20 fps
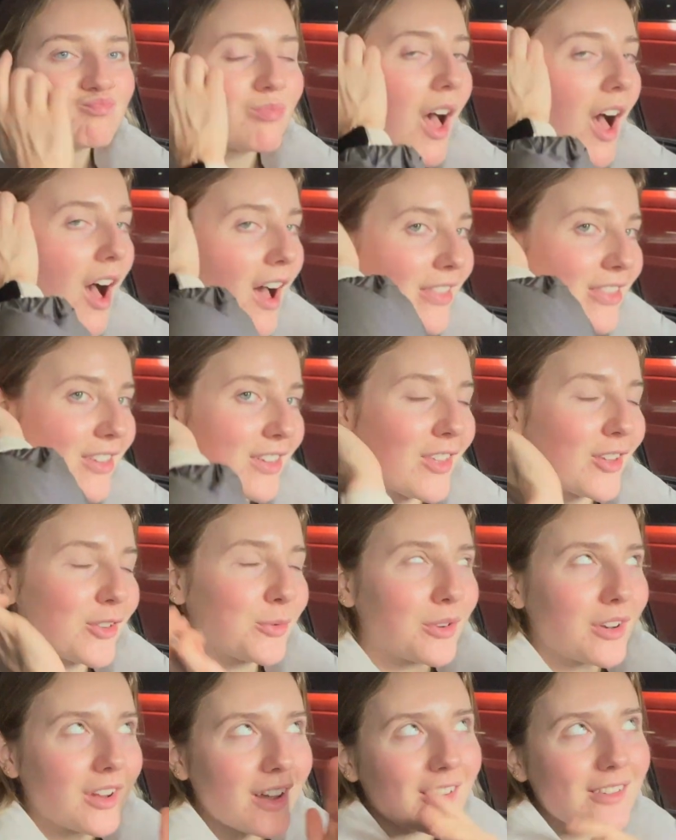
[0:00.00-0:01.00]
I think that's
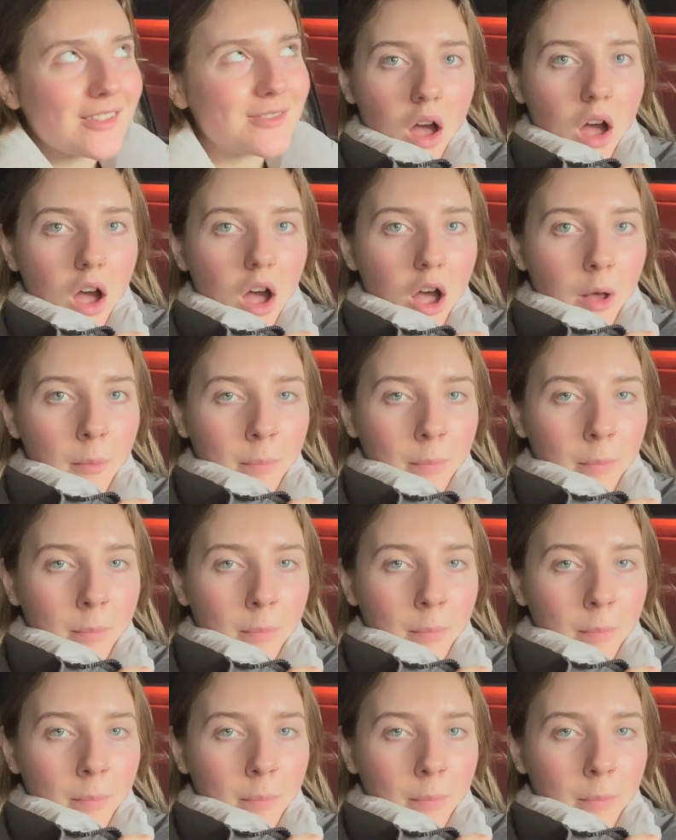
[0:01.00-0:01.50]
what it is. I